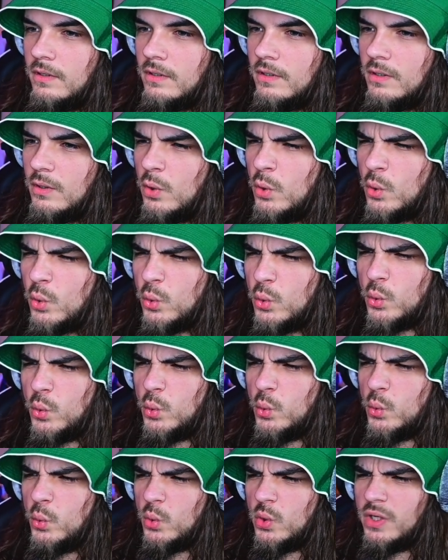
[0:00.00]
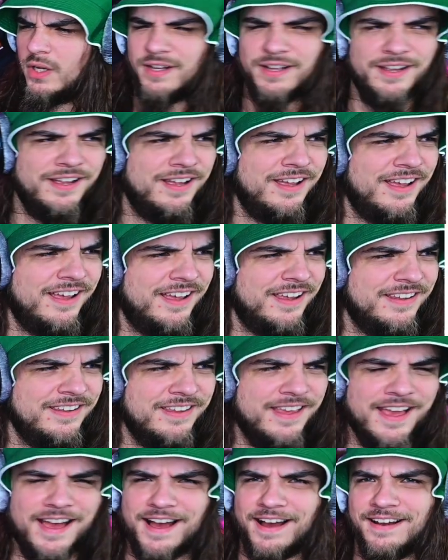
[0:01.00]
Oh,
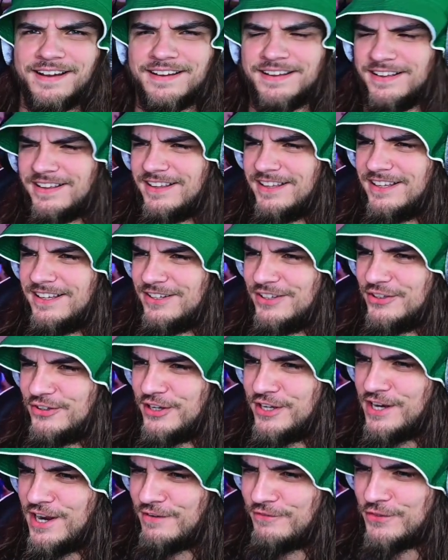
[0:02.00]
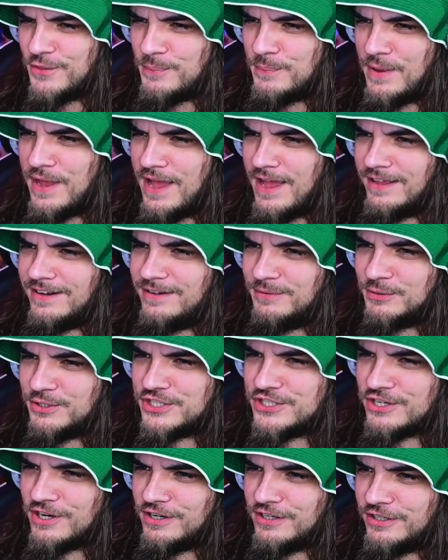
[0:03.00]
yeah. Right off the bat, we're
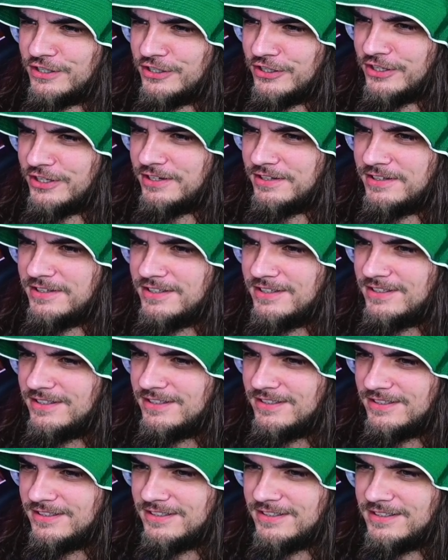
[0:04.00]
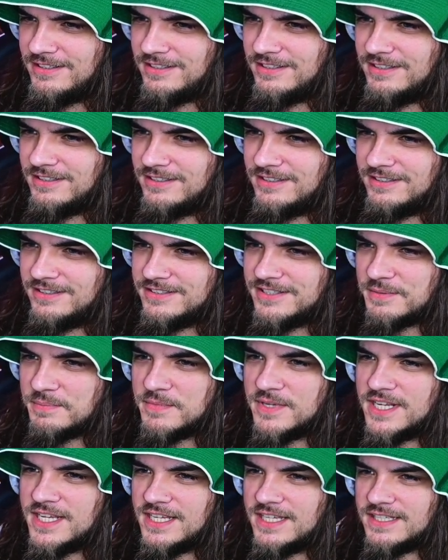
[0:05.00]
starting good.
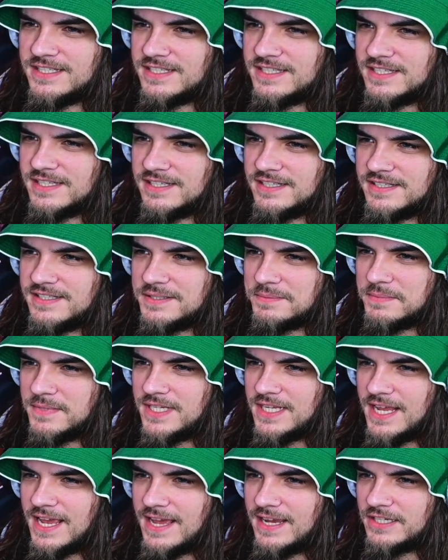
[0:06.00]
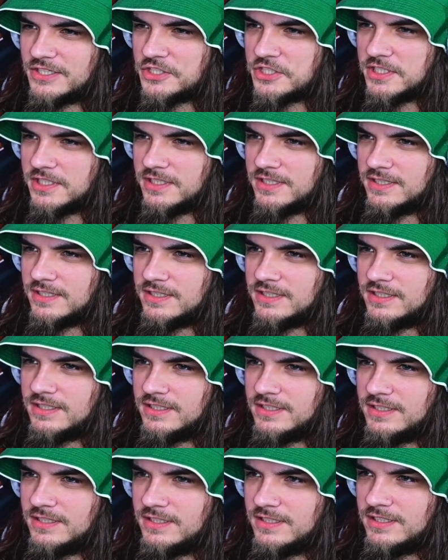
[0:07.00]
Some knees, some knee action.
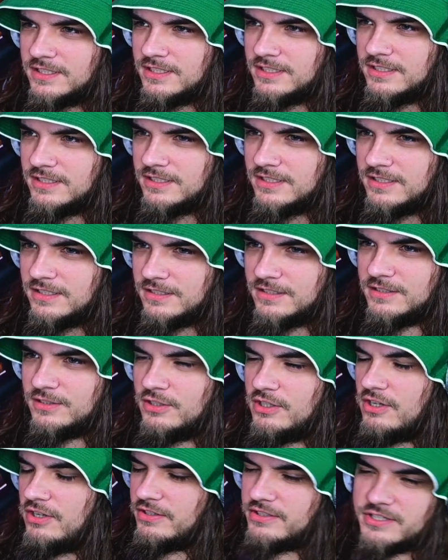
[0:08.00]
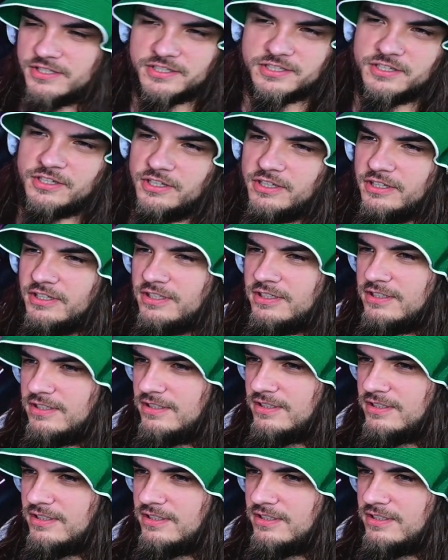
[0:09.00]
Oh, this is good.